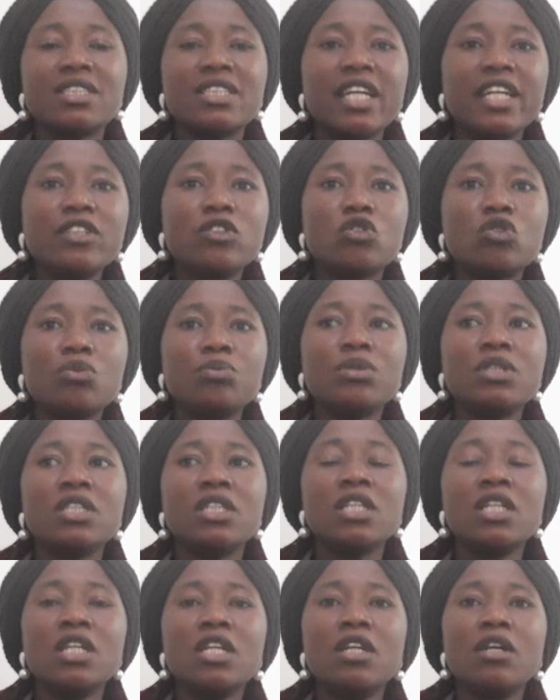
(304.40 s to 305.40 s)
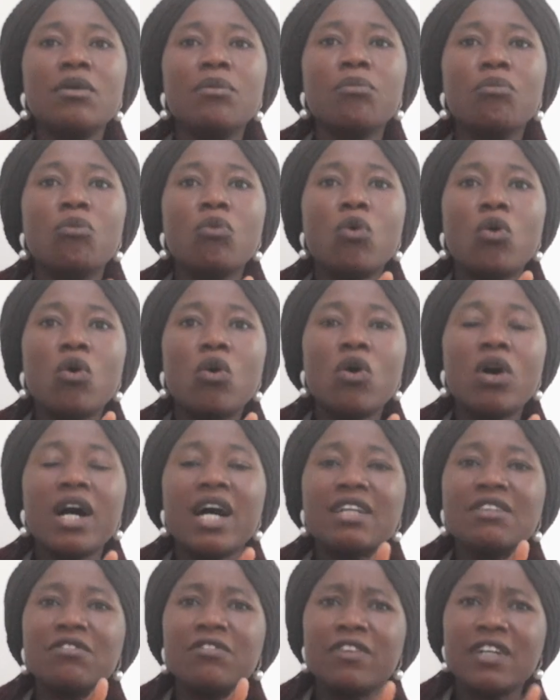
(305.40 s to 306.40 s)
tend to be more
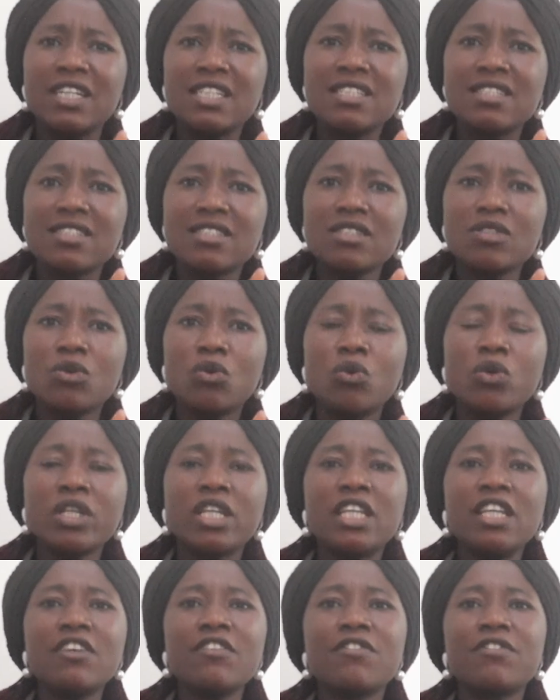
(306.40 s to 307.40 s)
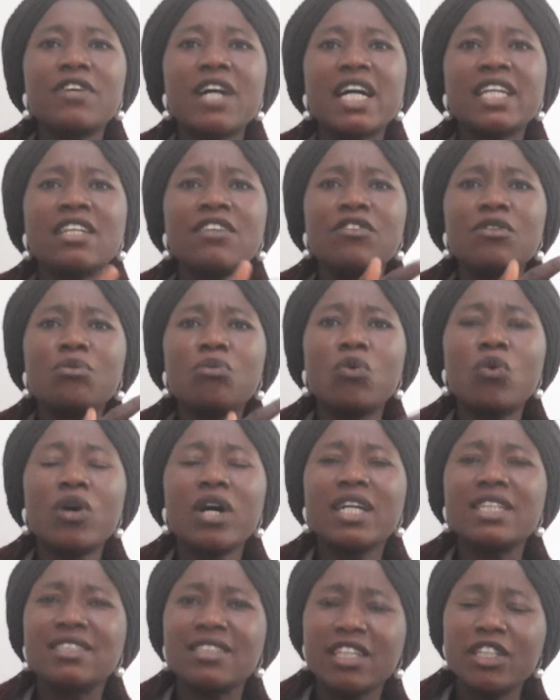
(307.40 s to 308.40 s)
advanced or are giving
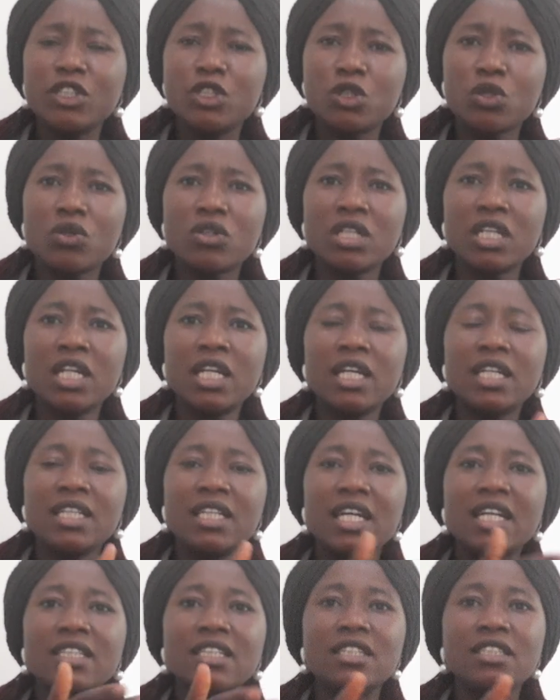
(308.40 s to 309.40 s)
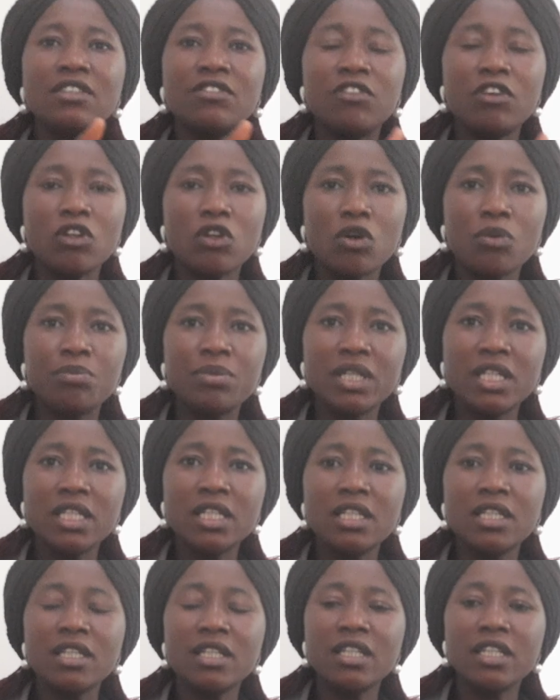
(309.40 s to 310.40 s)
more attention than the
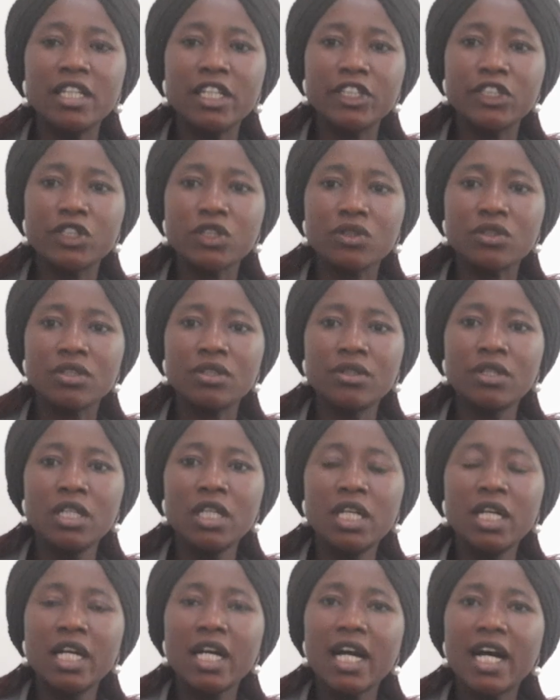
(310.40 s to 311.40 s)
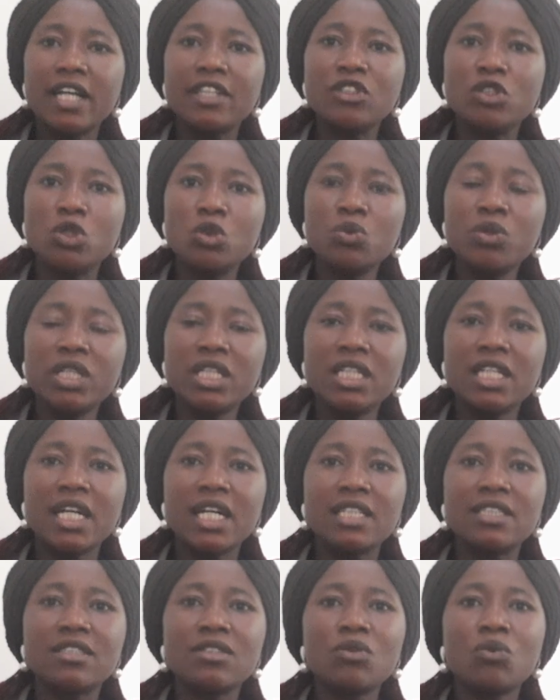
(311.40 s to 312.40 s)
developing nation. And doing
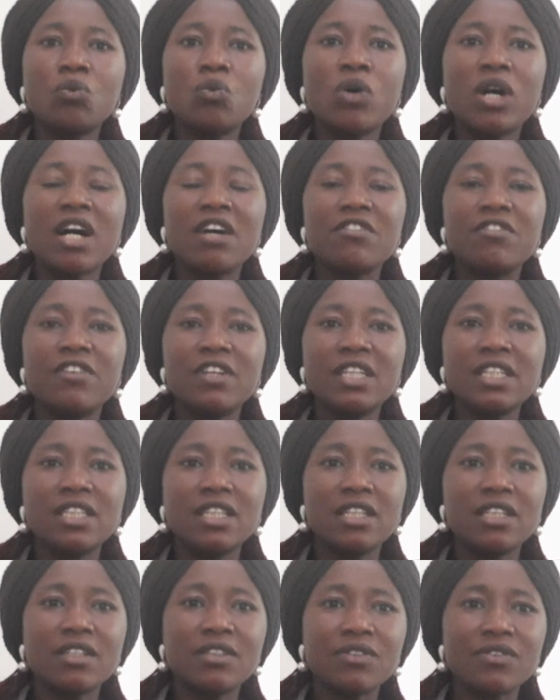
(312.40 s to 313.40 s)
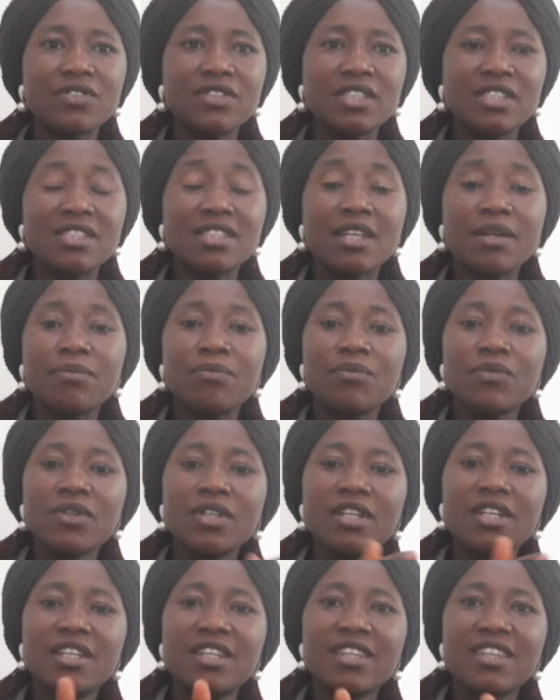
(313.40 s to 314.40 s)
that will affect the health system.
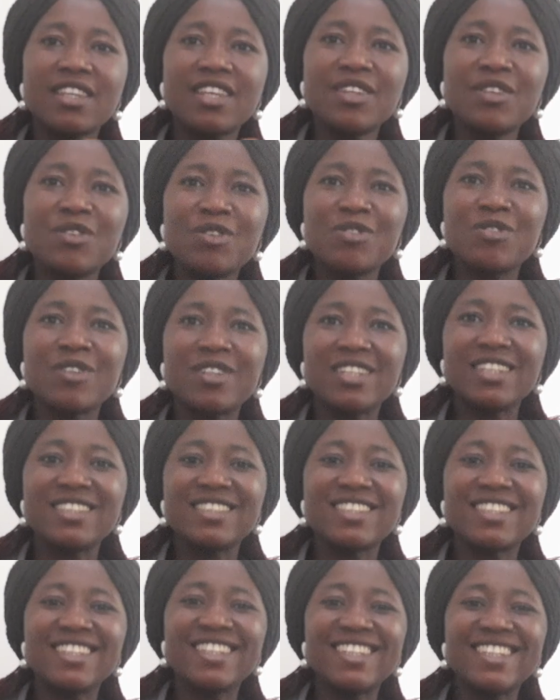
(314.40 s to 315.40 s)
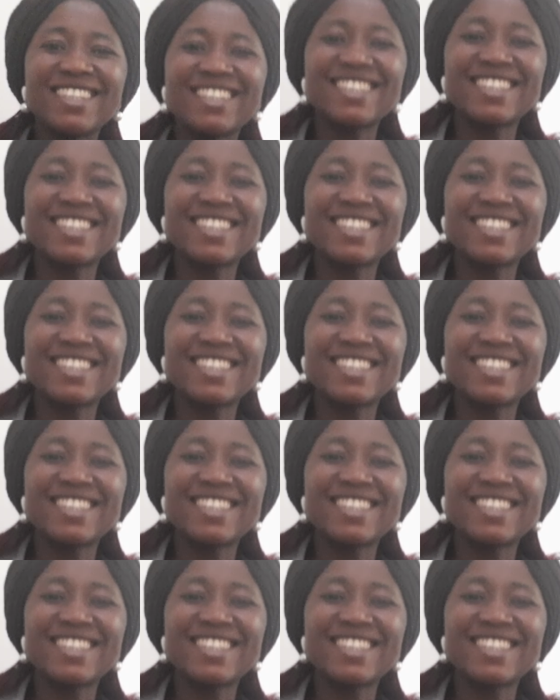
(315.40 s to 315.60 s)
Thank you for listening.